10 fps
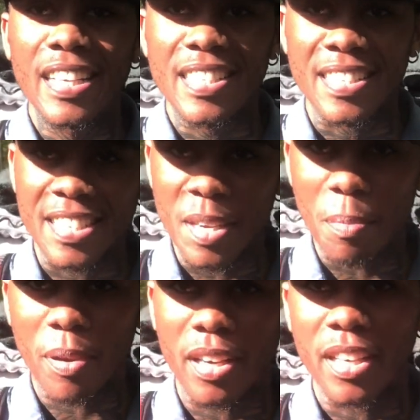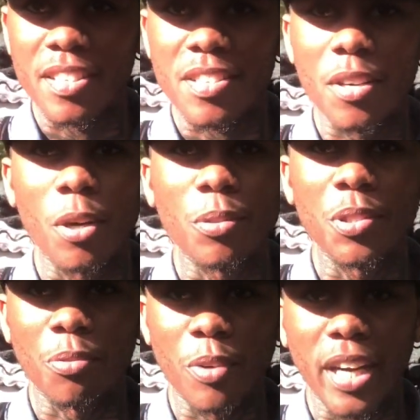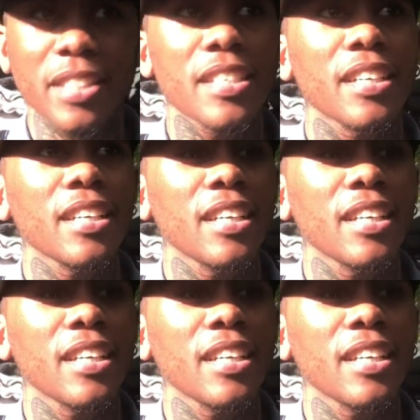steep and so direct.